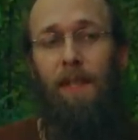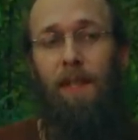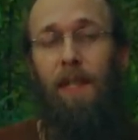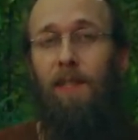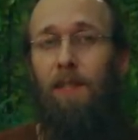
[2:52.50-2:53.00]

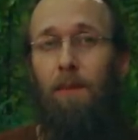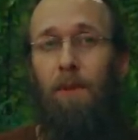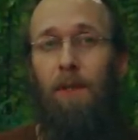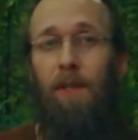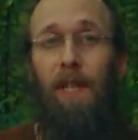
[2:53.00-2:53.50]
And as
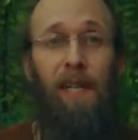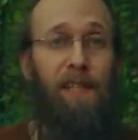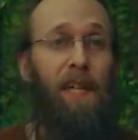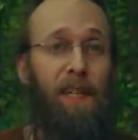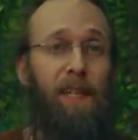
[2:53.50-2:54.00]
someone not
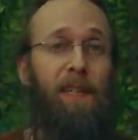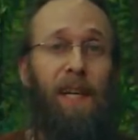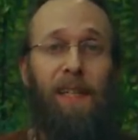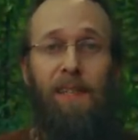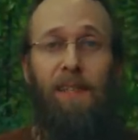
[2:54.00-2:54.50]
yet
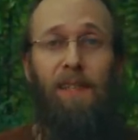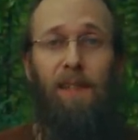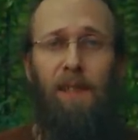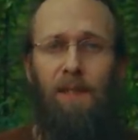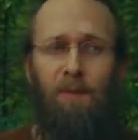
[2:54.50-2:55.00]
enlightened,
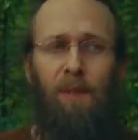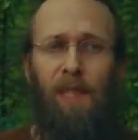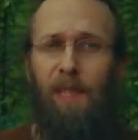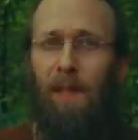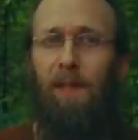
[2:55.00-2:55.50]
there's
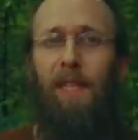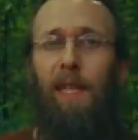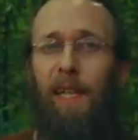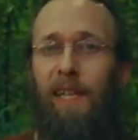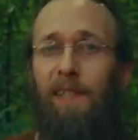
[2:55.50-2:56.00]
really nothing
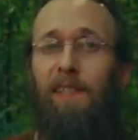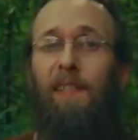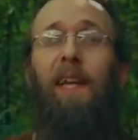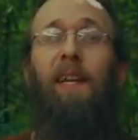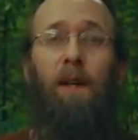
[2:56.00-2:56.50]
that I can
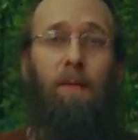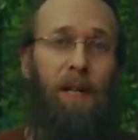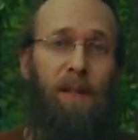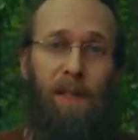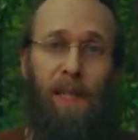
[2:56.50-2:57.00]
say
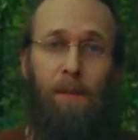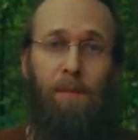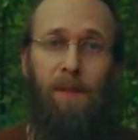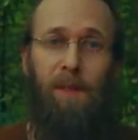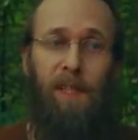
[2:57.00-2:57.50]
about
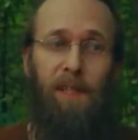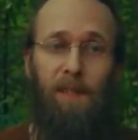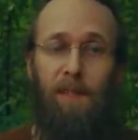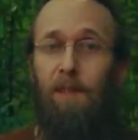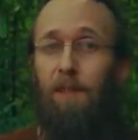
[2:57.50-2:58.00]
enlightenment that
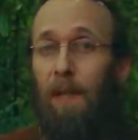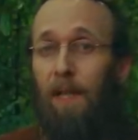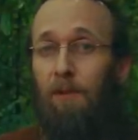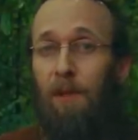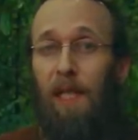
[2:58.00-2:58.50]
isn't
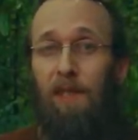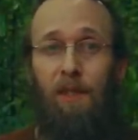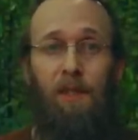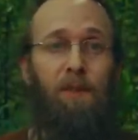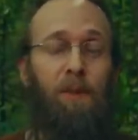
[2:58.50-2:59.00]

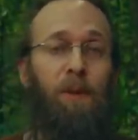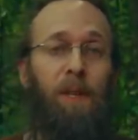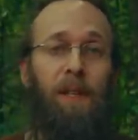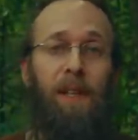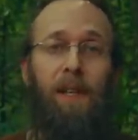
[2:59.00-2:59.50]
speculation or